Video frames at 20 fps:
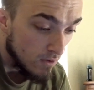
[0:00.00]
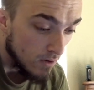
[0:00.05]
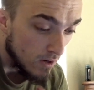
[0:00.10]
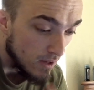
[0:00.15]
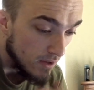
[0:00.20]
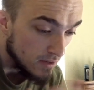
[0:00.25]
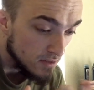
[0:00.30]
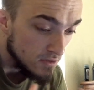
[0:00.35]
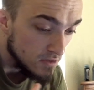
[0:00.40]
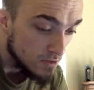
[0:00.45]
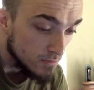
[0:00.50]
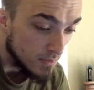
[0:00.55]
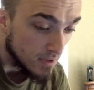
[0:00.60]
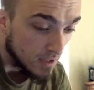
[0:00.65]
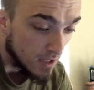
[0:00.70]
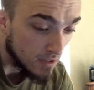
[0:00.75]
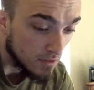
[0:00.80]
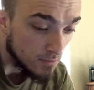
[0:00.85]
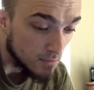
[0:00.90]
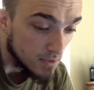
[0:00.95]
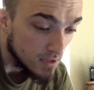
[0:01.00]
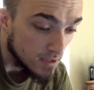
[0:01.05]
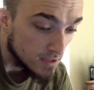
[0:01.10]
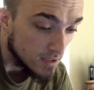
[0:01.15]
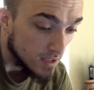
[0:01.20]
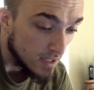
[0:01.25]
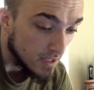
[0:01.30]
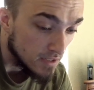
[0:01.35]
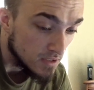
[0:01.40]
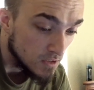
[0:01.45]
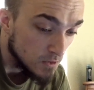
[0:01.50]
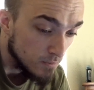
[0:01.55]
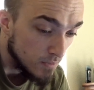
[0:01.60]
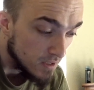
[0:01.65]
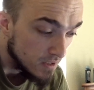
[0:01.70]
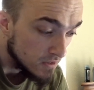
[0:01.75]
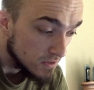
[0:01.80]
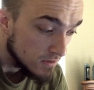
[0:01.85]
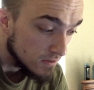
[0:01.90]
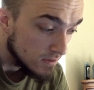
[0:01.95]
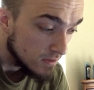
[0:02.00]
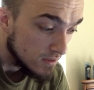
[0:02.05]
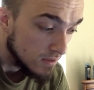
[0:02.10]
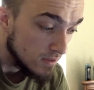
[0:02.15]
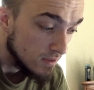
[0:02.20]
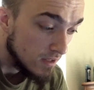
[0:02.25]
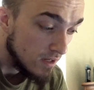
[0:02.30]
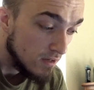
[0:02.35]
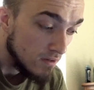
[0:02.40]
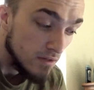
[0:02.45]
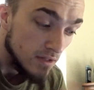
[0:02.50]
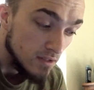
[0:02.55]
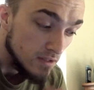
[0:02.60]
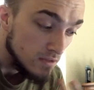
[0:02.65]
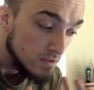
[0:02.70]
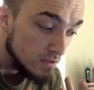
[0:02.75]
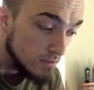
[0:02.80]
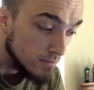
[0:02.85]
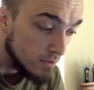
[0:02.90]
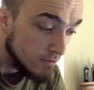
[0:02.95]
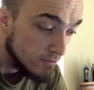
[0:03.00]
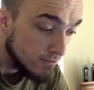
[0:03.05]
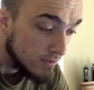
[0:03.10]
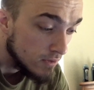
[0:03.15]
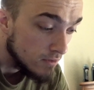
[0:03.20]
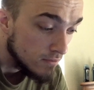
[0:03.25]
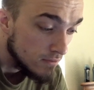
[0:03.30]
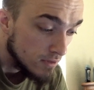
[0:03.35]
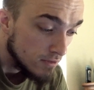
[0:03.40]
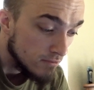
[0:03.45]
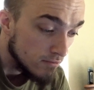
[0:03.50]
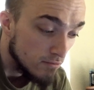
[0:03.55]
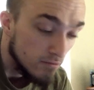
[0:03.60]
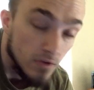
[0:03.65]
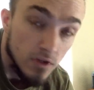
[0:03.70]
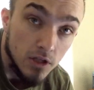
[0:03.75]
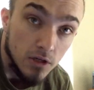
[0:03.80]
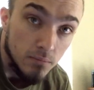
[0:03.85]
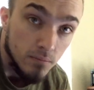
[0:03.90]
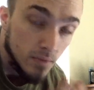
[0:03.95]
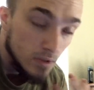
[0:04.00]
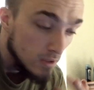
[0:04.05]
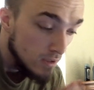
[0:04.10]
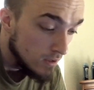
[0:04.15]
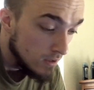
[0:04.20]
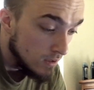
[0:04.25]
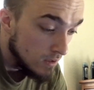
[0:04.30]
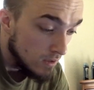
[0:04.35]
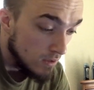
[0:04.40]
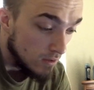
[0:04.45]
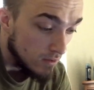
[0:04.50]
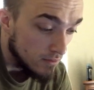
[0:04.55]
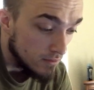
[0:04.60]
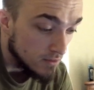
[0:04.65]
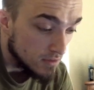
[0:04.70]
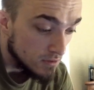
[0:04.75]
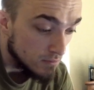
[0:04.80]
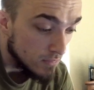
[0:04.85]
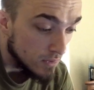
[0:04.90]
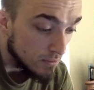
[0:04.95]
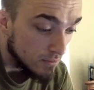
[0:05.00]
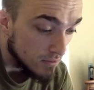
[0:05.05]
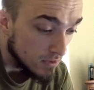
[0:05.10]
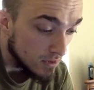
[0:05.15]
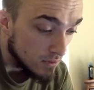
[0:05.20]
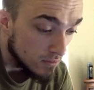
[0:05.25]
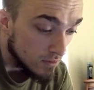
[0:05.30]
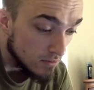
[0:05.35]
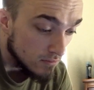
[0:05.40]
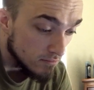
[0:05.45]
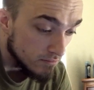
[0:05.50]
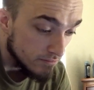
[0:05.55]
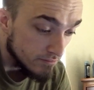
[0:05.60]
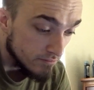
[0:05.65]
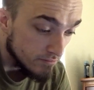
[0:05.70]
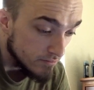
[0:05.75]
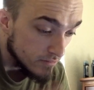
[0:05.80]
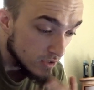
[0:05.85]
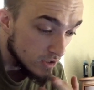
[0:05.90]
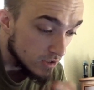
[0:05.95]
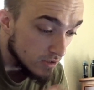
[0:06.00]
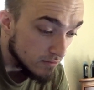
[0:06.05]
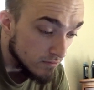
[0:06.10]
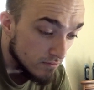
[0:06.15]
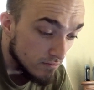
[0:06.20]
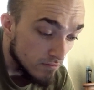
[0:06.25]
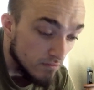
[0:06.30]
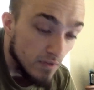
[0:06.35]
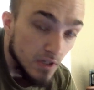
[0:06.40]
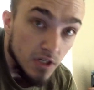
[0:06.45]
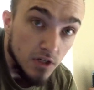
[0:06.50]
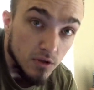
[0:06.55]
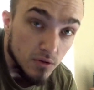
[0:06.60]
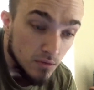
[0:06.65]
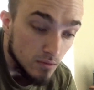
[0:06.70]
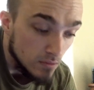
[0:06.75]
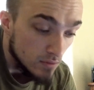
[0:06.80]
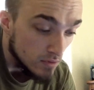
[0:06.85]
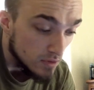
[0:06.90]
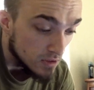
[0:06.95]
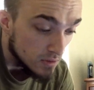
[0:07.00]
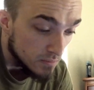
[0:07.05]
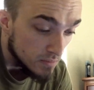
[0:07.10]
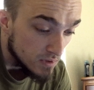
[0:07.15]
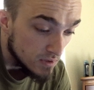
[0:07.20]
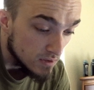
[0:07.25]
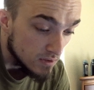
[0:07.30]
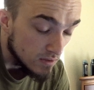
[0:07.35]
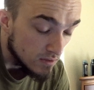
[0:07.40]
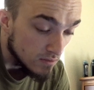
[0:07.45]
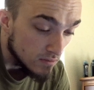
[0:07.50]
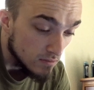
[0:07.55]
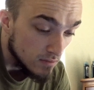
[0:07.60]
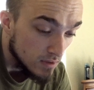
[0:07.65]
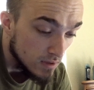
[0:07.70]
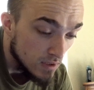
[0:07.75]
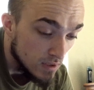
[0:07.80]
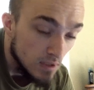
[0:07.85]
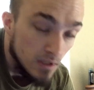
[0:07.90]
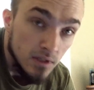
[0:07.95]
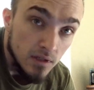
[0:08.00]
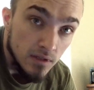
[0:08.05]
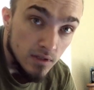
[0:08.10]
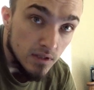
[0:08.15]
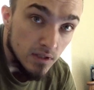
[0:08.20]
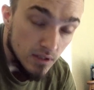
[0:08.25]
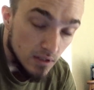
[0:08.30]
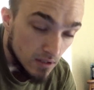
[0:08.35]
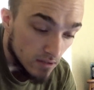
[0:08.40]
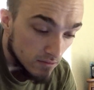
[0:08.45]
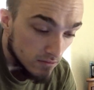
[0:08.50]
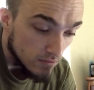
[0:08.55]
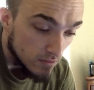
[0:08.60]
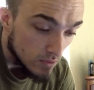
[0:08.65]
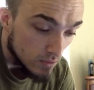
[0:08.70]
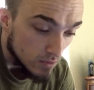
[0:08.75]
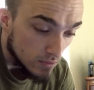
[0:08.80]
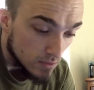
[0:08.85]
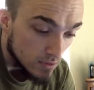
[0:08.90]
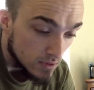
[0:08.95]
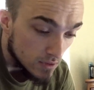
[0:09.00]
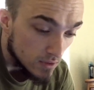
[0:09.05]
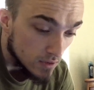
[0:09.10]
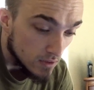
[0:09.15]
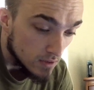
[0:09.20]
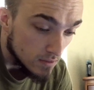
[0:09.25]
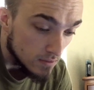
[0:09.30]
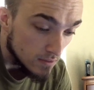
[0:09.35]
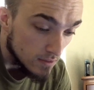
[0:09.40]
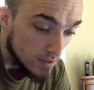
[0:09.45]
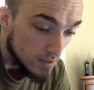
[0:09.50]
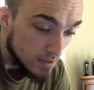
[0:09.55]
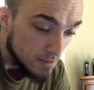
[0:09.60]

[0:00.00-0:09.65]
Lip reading: like to use my camera because it has space on it, and I don't like to use my phone and fill up all its memory with a lot of video clips and getting it full. So